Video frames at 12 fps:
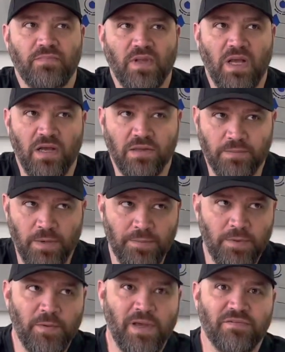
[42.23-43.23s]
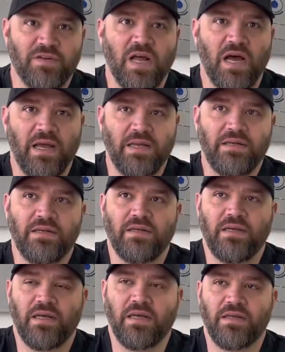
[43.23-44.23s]
At the moment, we have 9
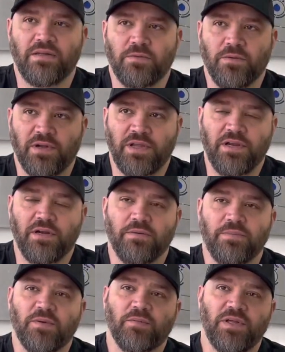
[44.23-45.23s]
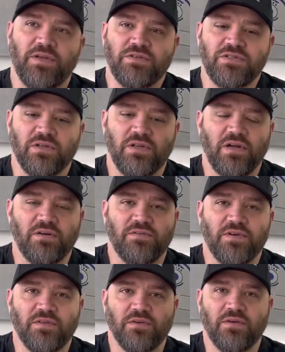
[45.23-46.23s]
that work here, but we use a lot of
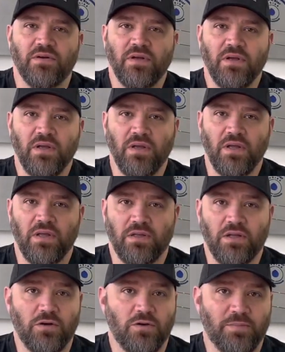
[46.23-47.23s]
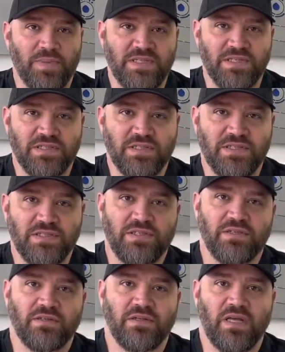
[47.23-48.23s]
other local businesses.
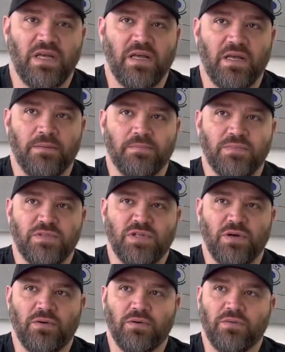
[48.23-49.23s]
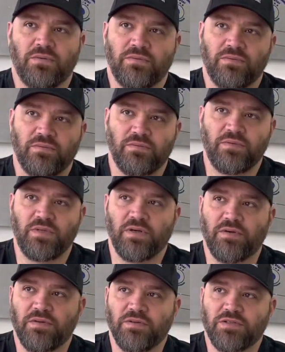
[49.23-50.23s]
So, you
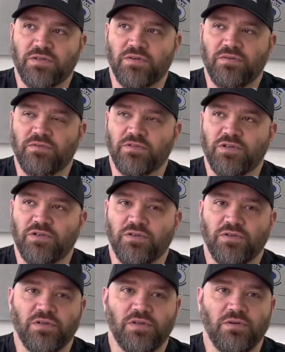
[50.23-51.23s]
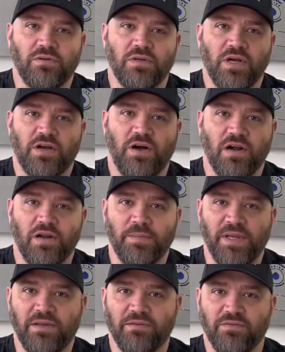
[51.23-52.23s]
know, there's a good little
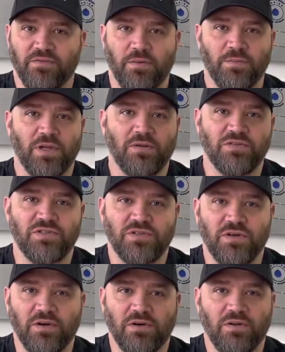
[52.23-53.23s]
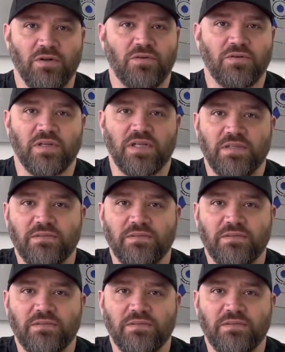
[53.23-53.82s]
economy from Lonestar locally.